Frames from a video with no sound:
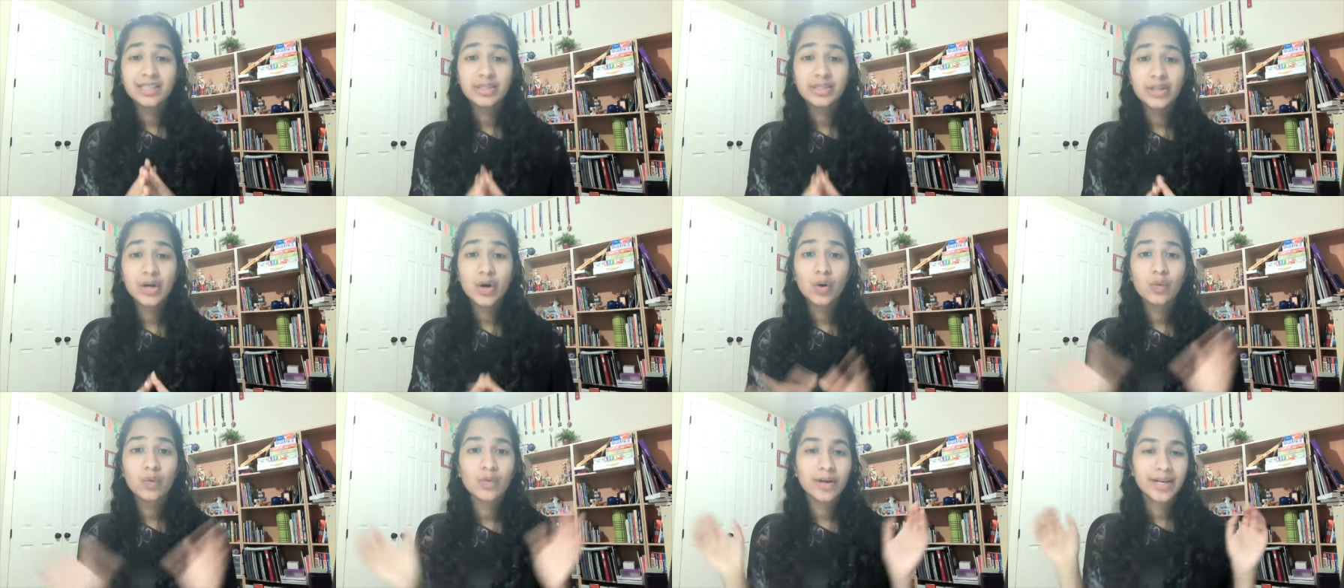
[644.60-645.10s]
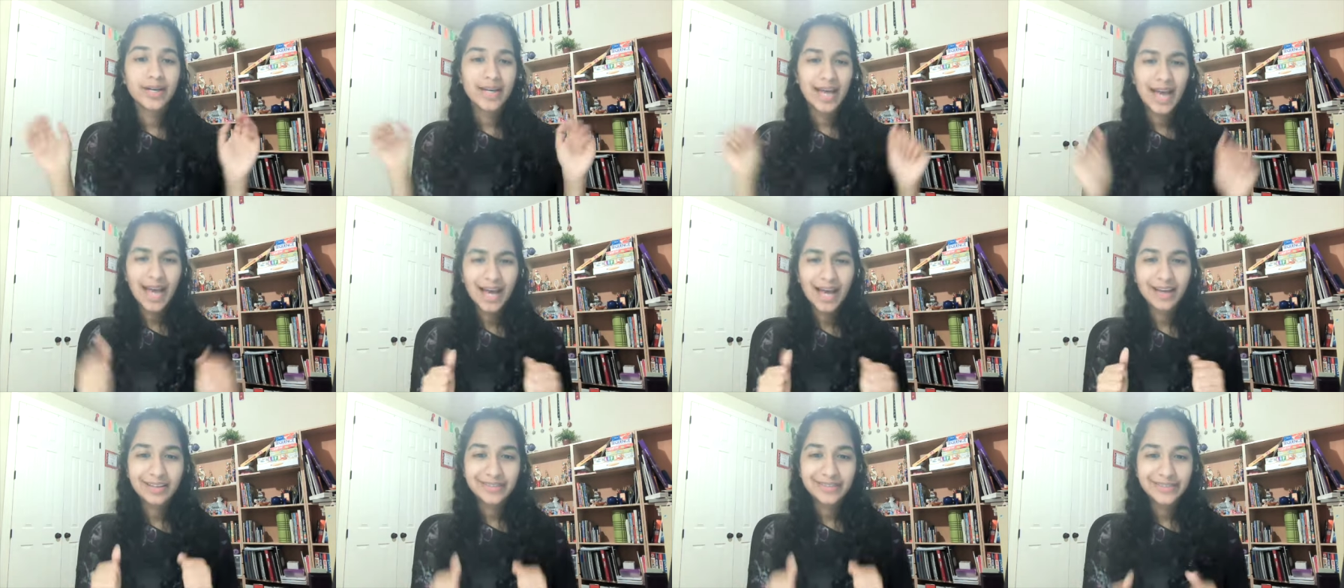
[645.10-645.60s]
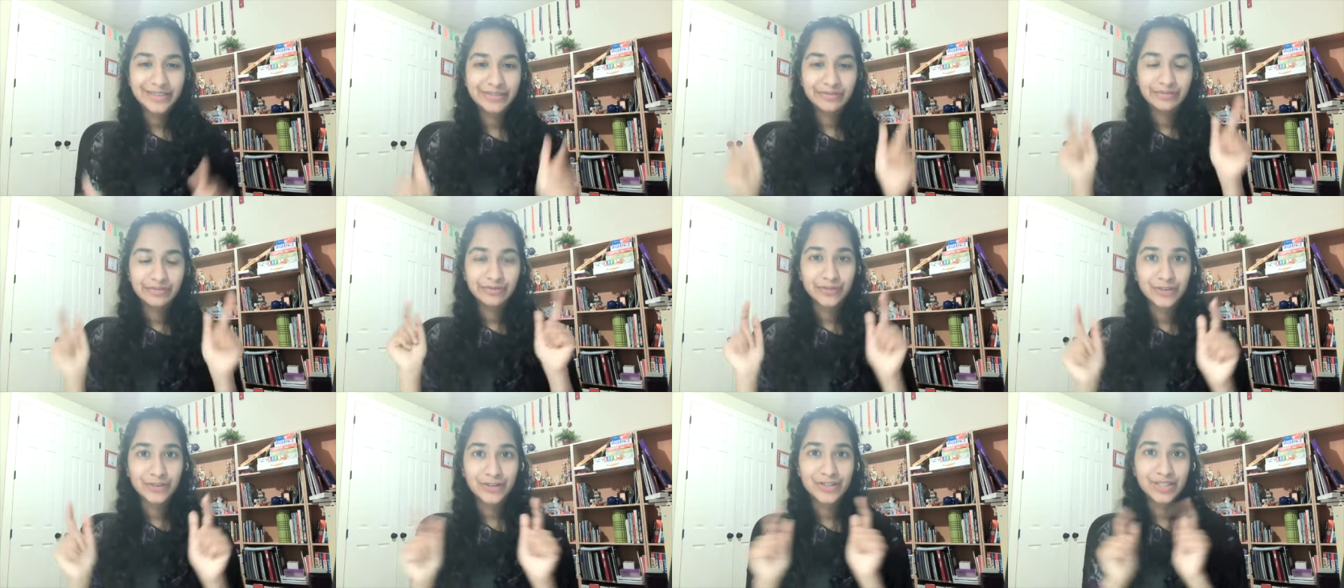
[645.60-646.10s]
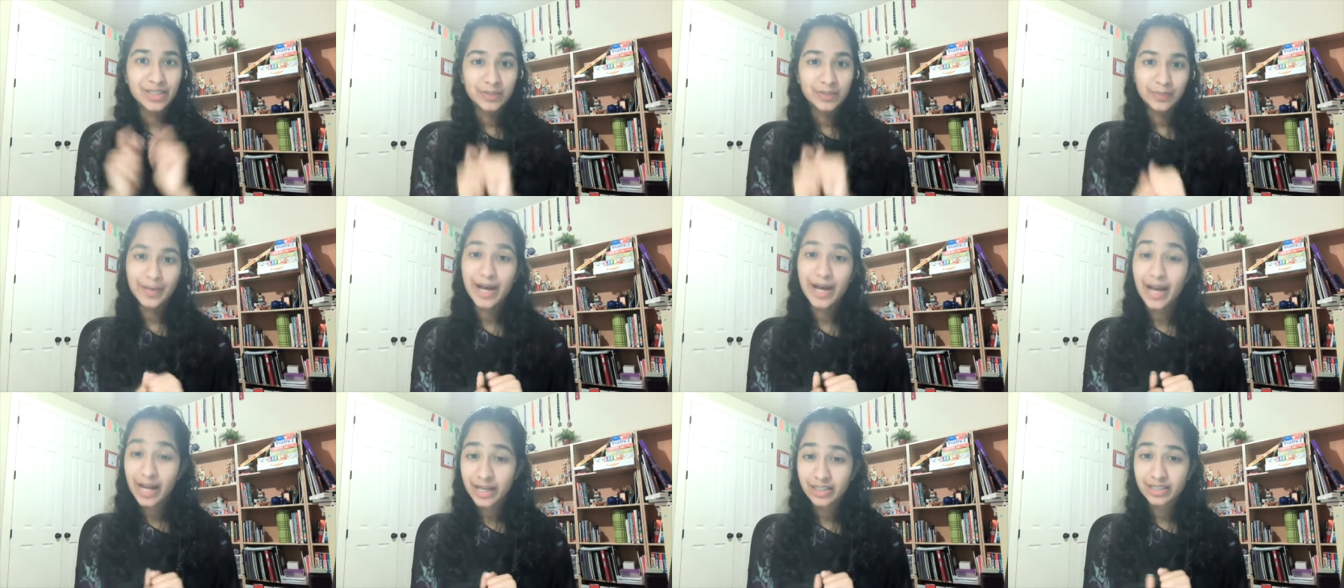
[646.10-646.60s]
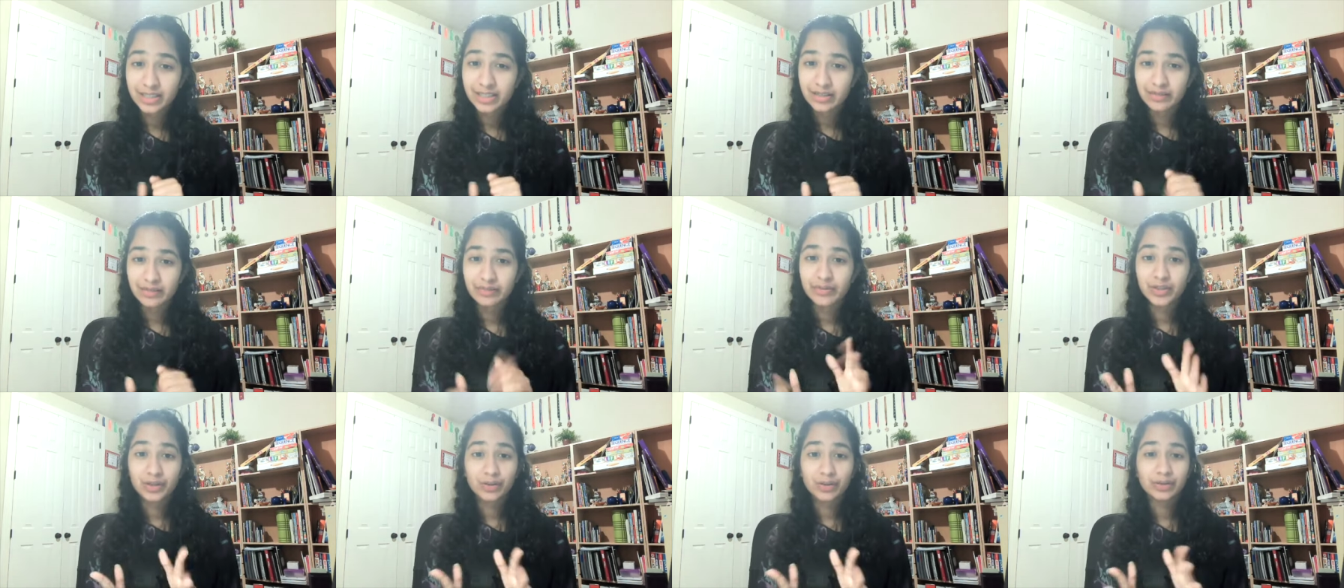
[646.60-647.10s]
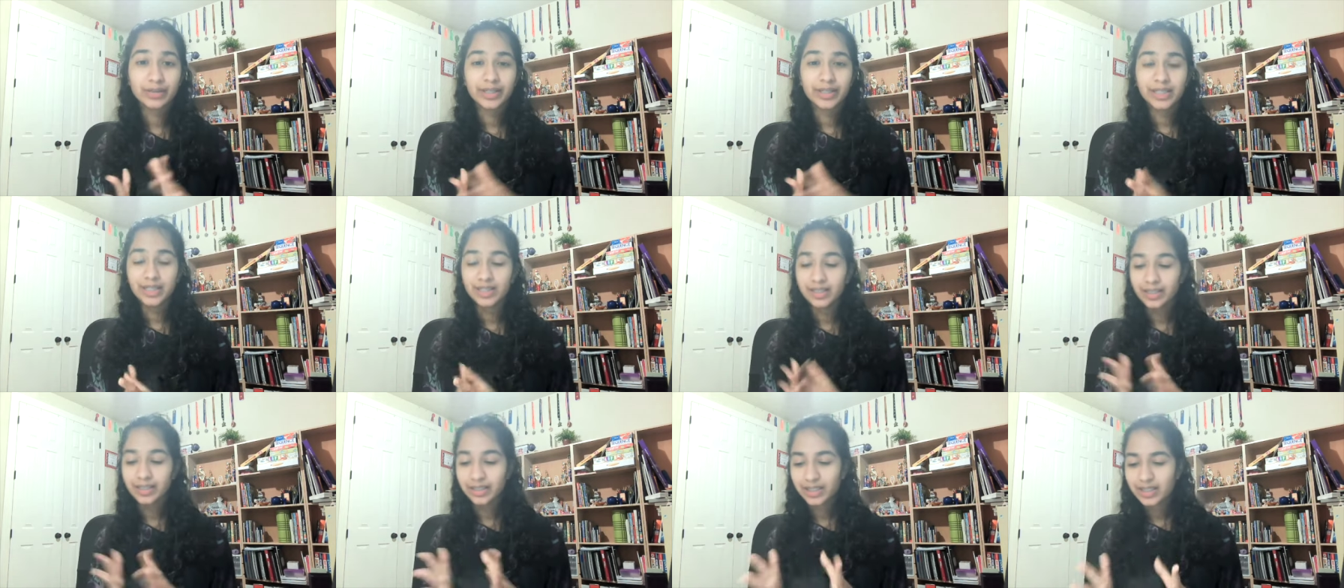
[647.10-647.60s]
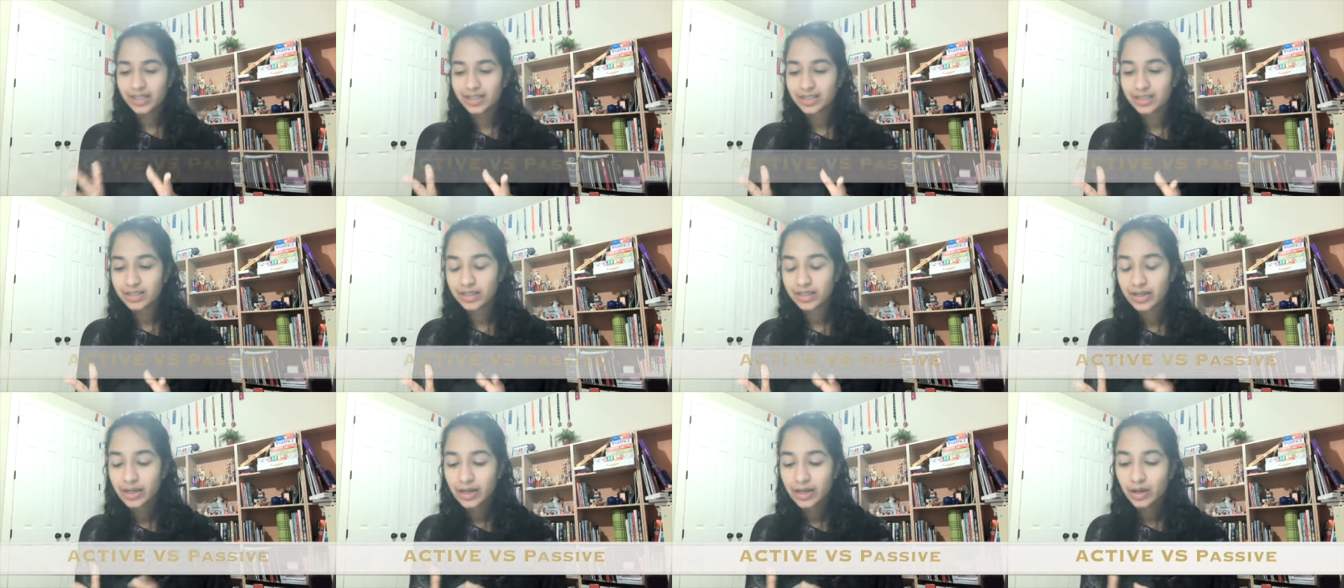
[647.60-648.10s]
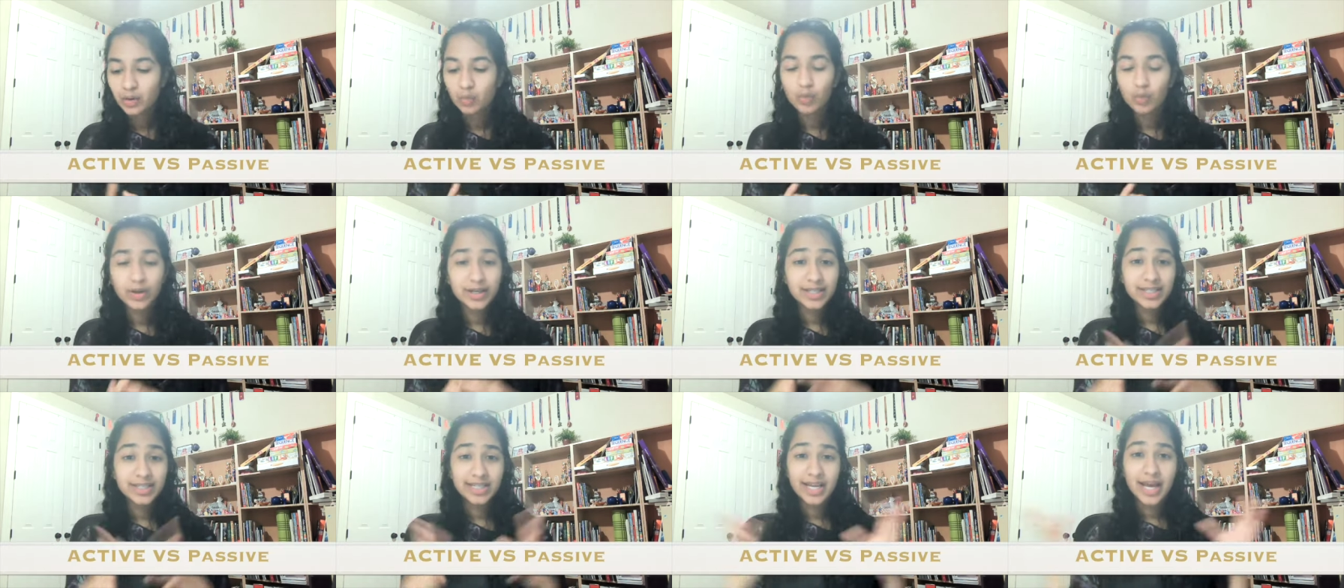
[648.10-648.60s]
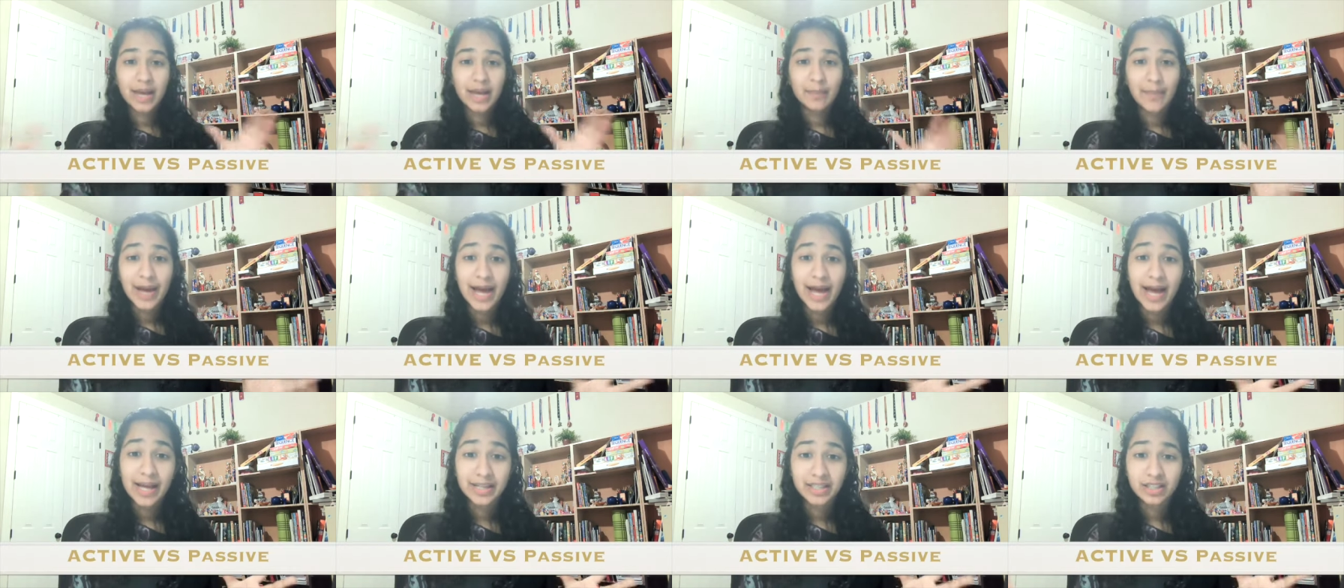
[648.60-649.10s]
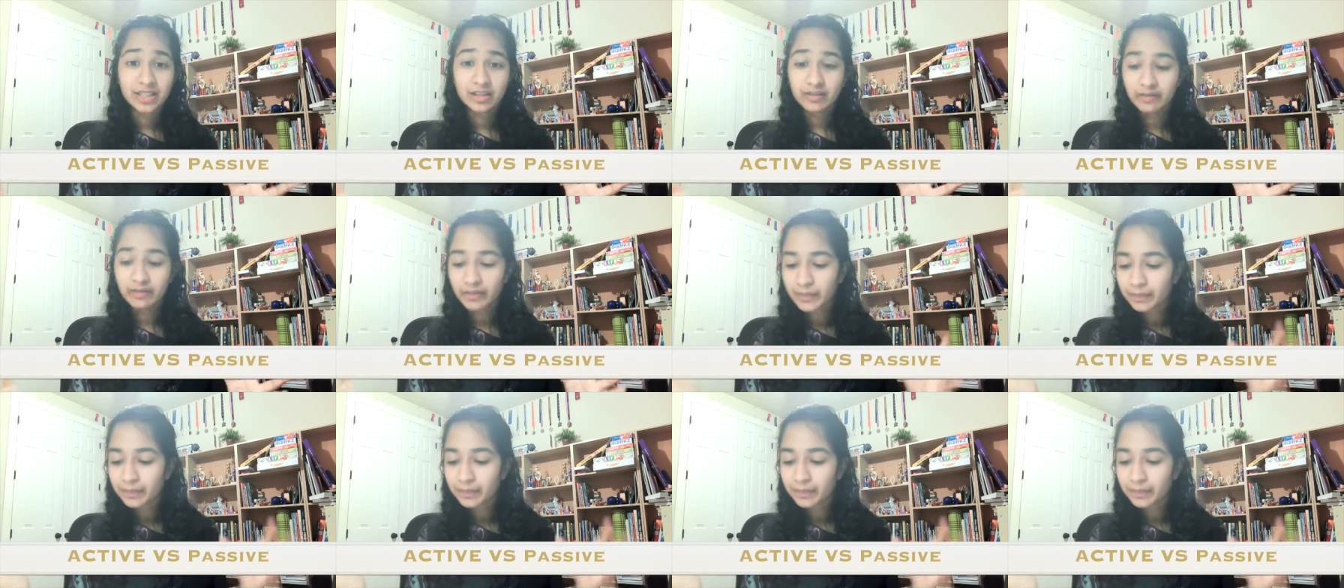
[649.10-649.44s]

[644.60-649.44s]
know what active versus passive solar heating is. What is passive?